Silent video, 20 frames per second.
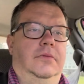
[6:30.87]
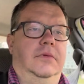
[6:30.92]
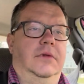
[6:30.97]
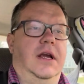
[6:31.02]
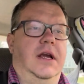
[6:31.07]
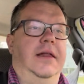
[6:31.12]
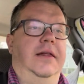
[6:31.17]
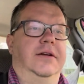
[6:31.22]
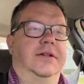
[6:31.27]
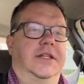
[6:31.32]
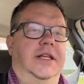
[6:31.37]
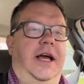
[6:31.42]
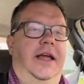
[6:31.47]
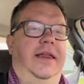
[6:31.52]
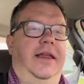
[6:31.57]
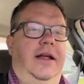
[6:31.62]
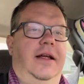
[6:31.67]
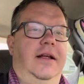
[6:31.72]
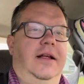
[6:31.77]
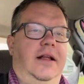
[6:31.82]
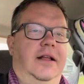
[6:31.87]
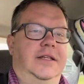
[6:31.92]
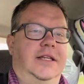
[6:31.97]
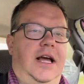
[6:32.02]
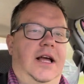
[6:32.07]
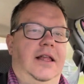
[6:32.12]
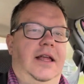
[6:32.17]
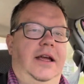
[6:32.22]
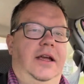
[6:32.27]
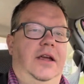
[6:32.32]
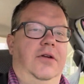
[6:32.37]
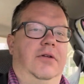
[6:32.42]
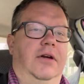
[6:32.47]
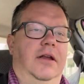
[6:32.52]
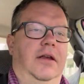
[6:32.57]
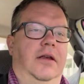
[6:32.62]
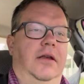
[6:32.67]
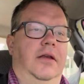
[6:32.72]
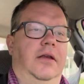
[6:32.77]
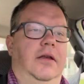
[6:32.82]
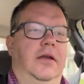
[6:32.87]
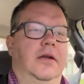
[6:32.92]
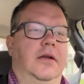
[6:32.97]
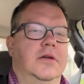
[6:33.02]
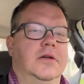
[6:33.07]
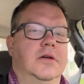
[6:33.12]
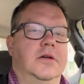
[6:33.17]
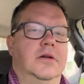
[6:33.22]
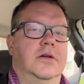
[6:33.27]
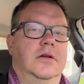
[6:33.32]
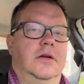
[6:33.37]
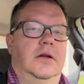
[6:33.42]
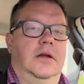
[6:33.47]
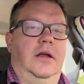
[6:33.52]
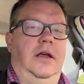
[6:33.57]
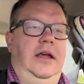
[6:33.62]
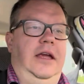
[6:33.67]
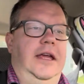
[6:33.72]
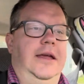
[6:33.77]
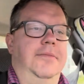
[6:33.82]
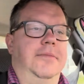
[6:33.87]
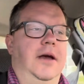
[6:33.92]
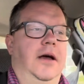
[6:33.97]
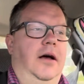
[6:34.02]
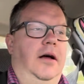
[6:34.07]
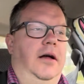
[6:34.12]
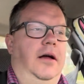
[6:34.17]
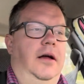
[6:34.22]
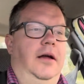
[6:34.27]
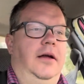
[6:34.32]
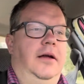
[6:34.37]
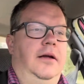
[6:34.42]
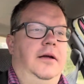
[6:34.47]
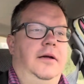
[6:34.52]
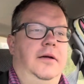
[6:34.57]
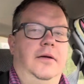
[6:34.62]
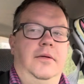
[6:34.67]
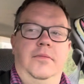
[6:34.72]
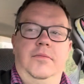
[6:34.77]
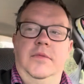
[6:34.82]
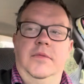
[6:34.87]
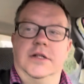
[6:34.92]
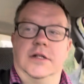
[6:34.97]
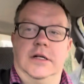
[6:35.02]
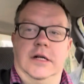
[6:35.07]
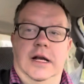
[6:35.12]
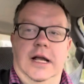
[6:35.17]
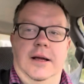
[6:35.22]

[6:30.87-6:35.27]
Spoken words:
And there's nothing, it's not like you can email Mr.